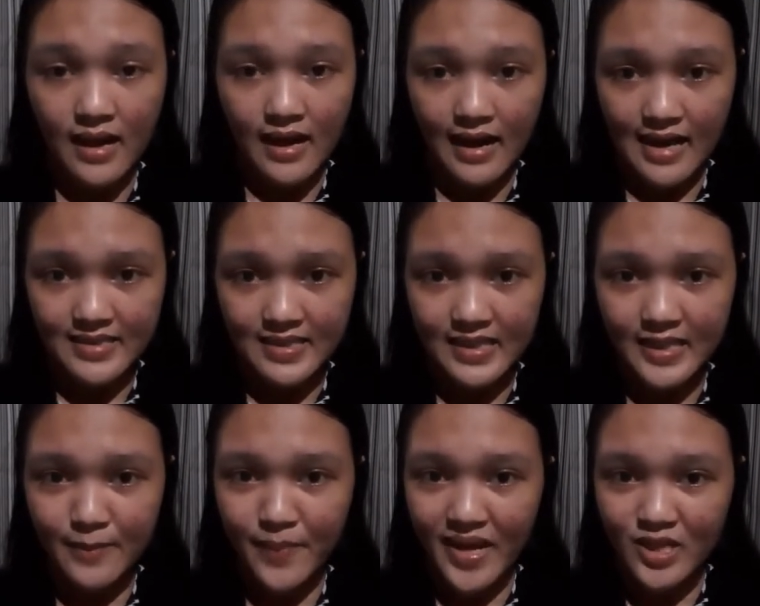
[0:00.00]

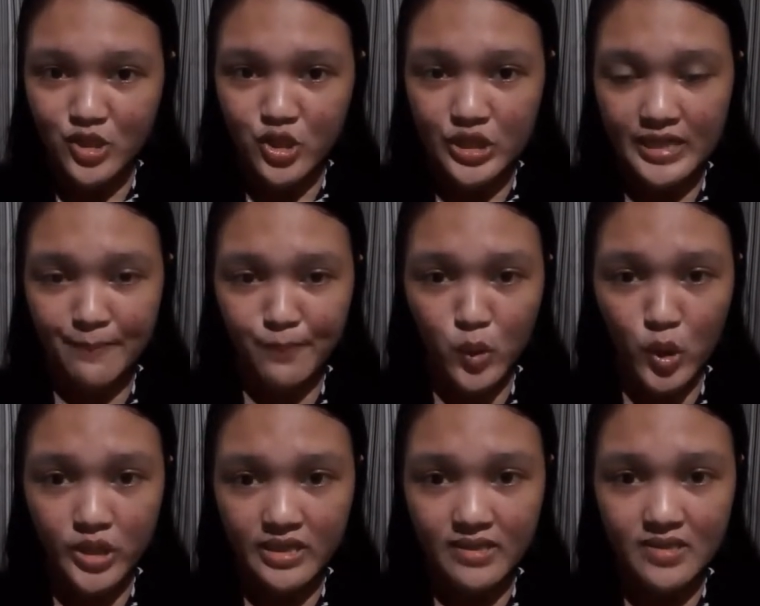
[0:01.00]
Lastly, managers and
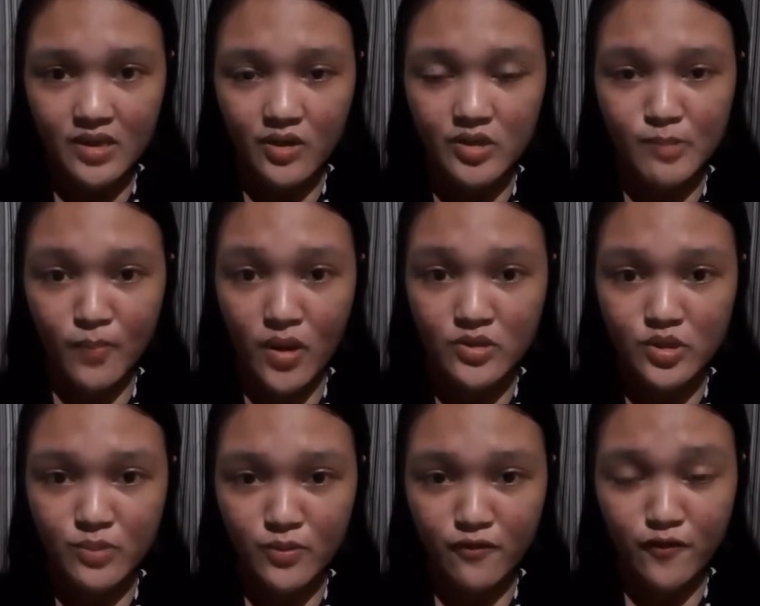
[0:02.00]
employees are
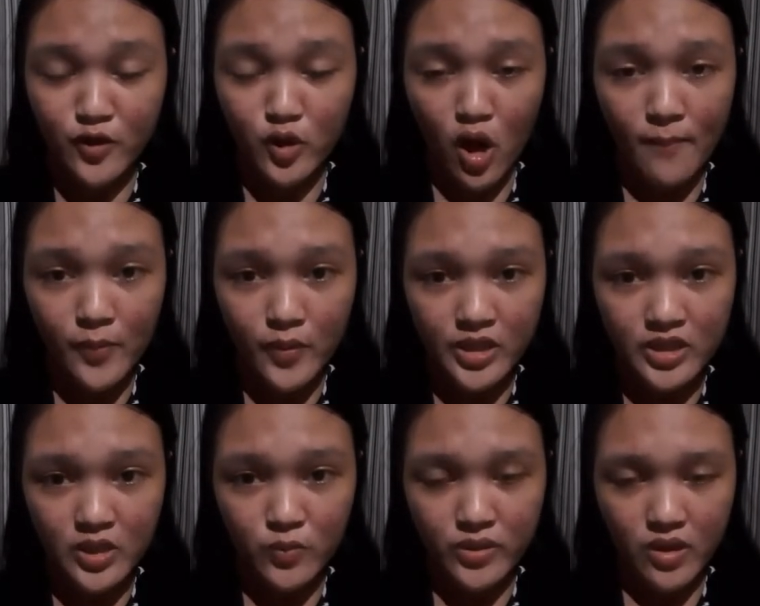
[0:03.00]
responsible for
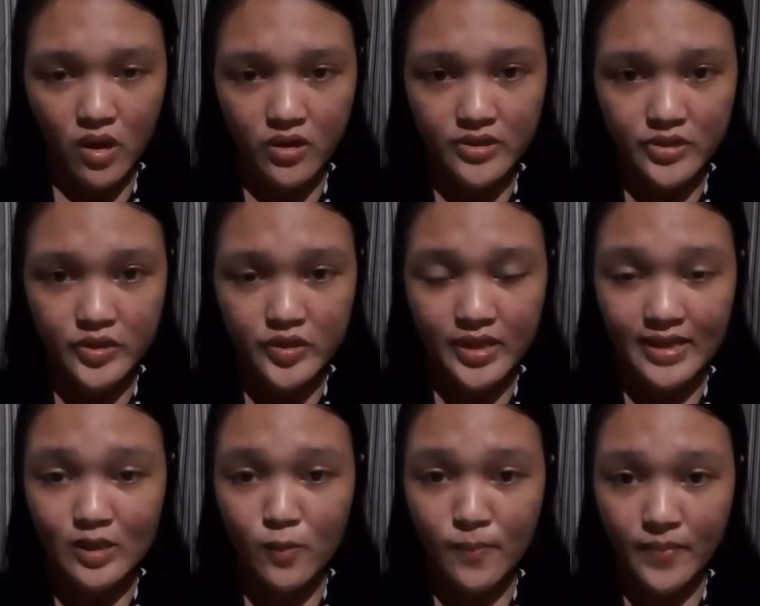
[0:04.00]
cooperating with the auditors
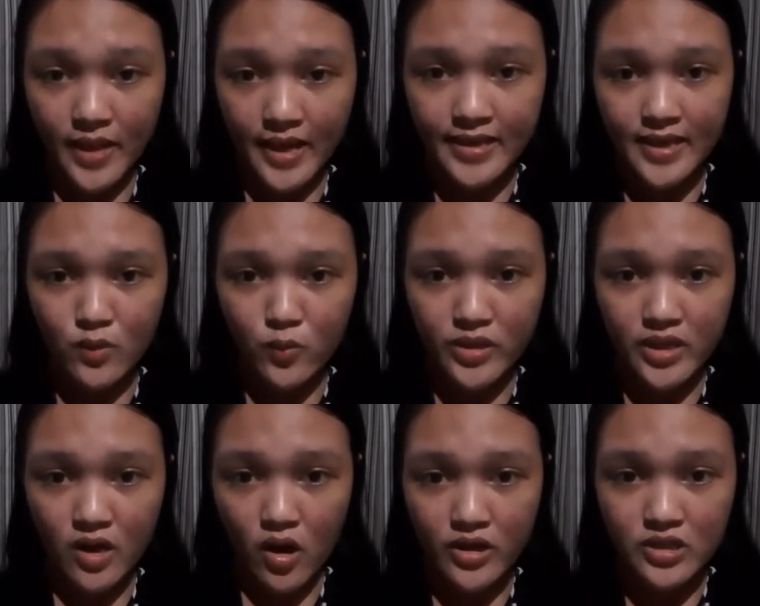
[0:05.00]
and complying with
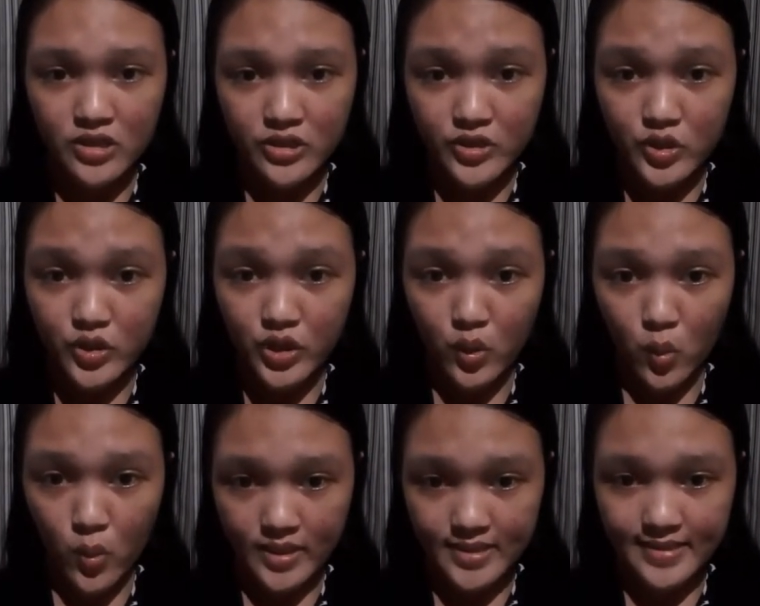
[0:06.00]
the auditor's
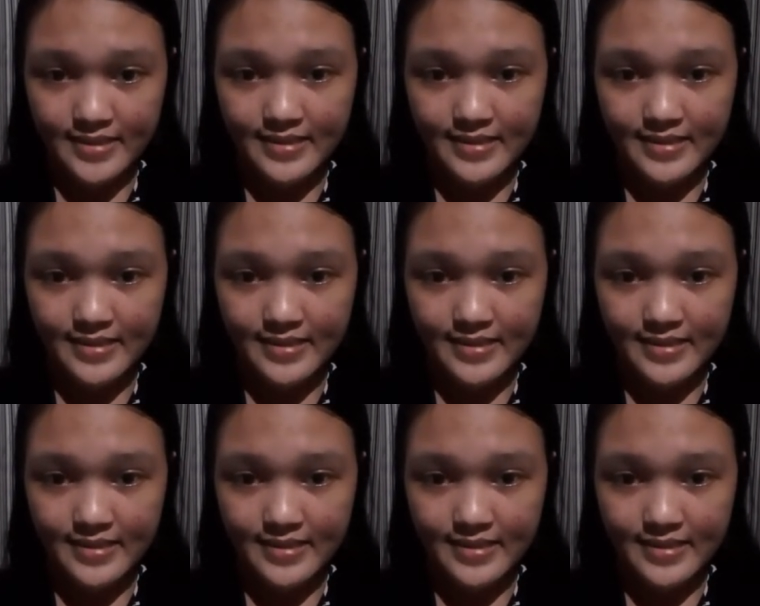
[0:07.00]
requests.